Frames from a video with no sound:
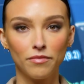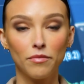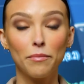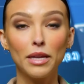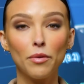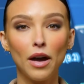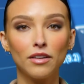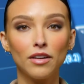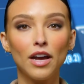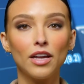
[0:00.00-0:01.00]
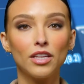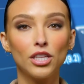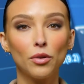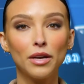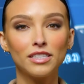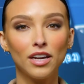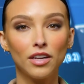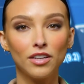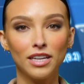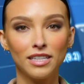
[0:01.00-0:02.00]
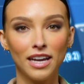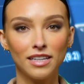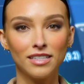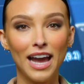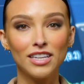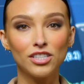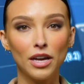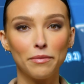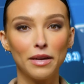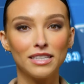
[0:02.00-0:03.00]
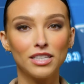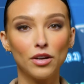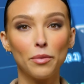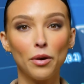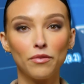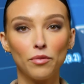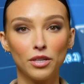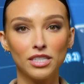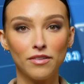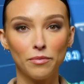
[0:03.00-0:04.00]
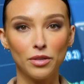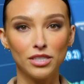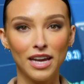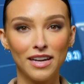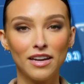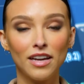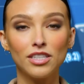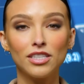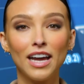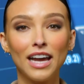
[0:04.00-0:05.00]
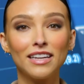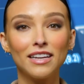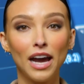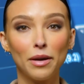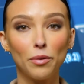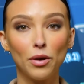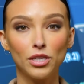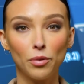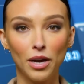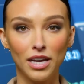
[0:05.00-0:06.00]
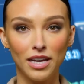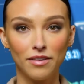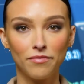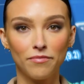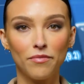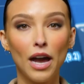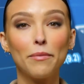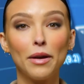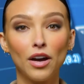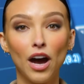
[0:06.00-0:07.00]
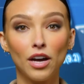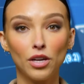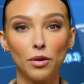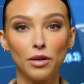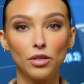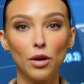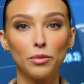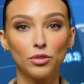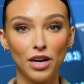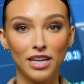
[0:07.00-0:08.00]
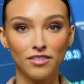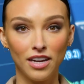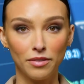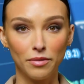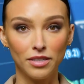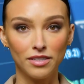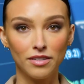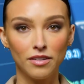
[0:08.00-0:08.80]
Meanwhile, the U.S. dollar index edged up by 0.47% to 99.20, amid ongoing global trade developments.